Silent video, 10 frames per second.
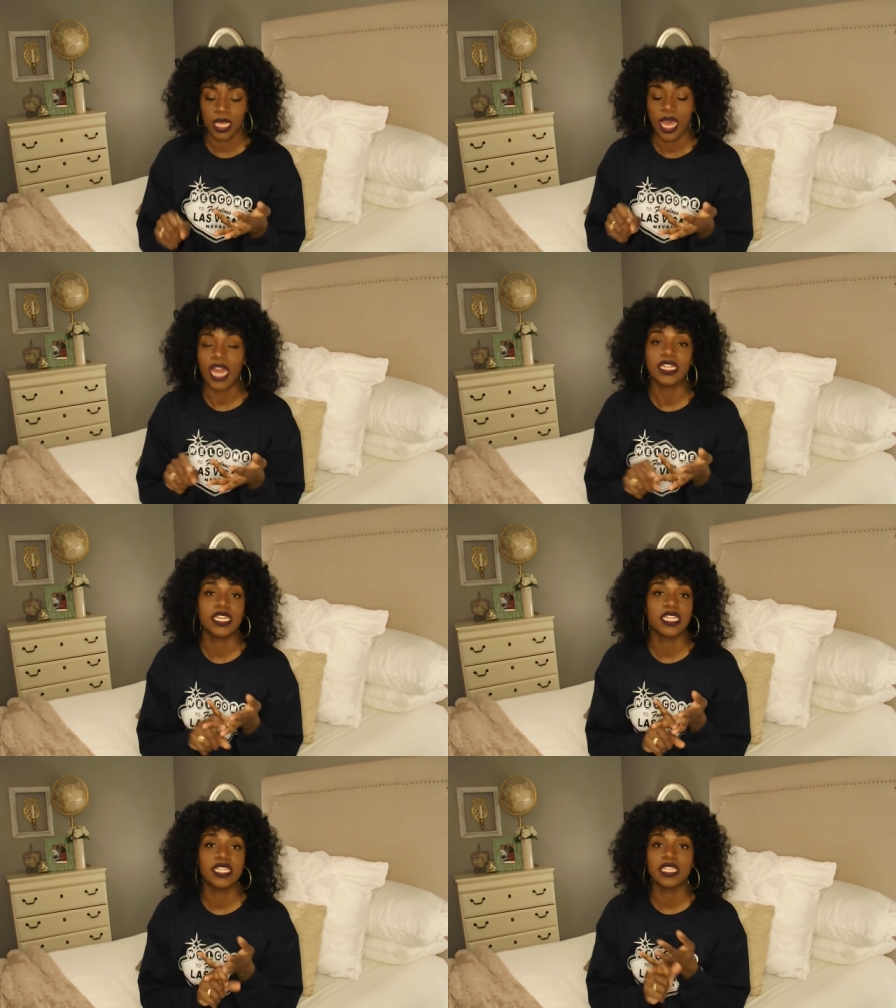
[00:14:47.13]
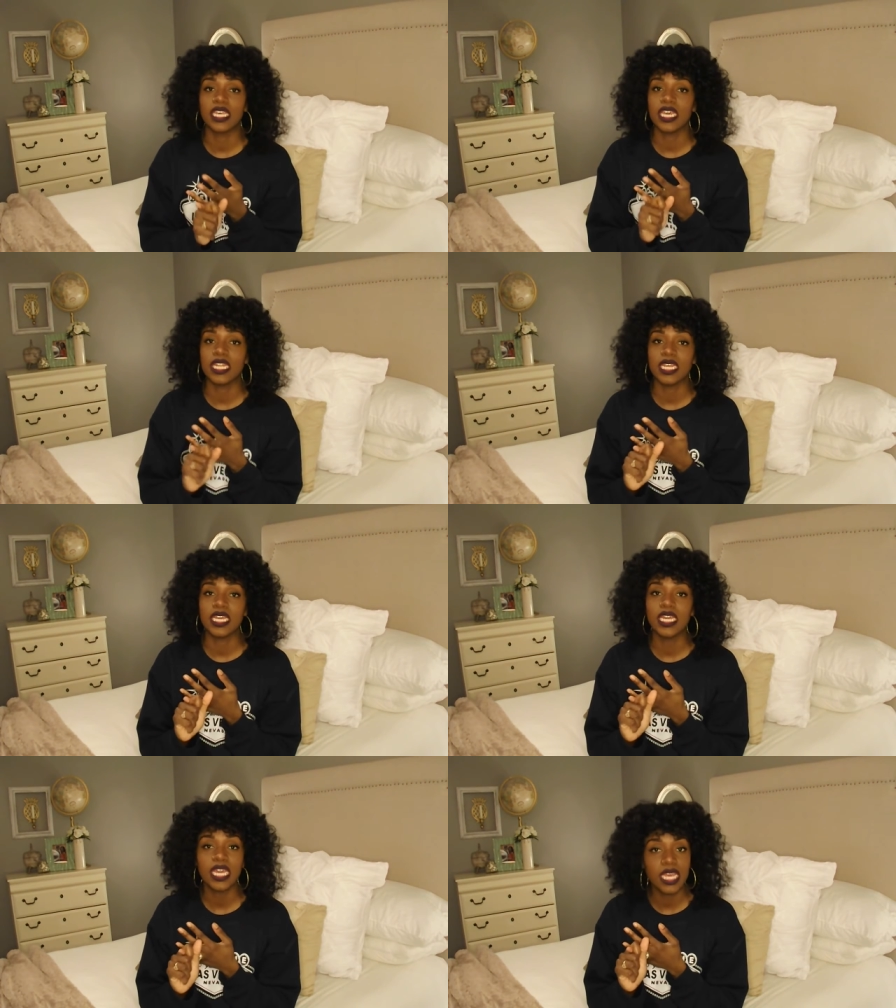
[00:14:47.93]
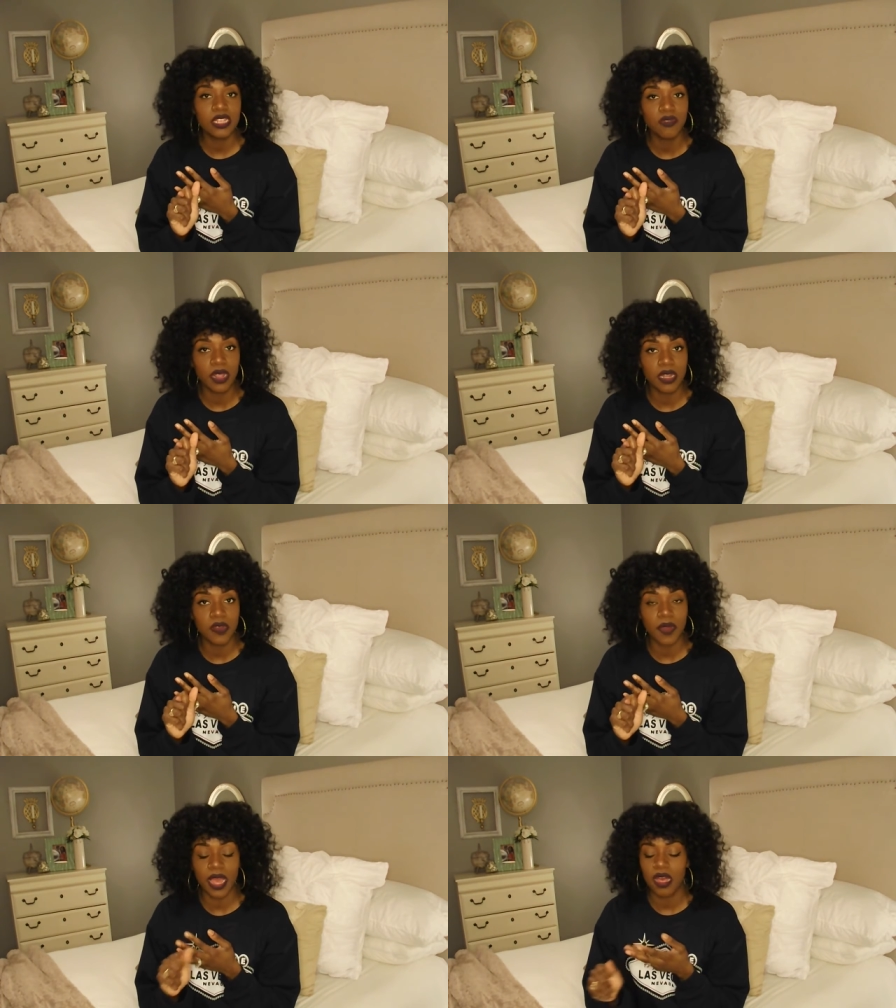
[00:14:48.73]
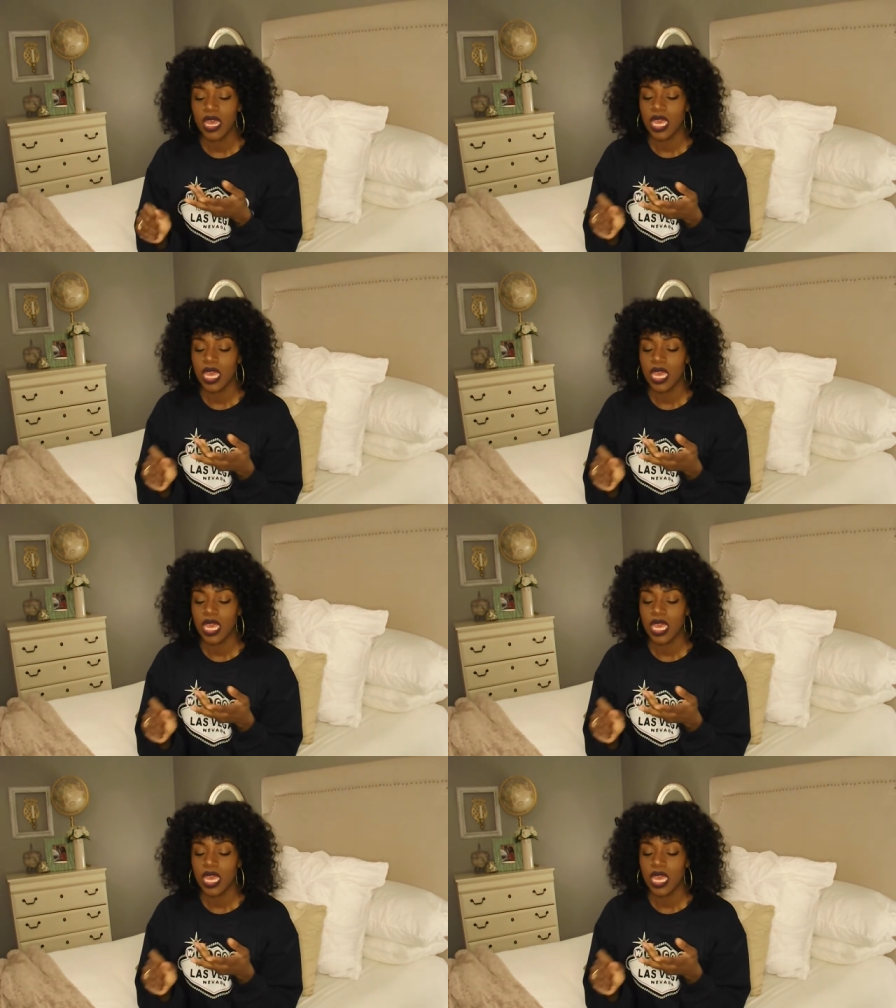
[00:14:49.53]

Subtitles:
I didn't see any kids running around.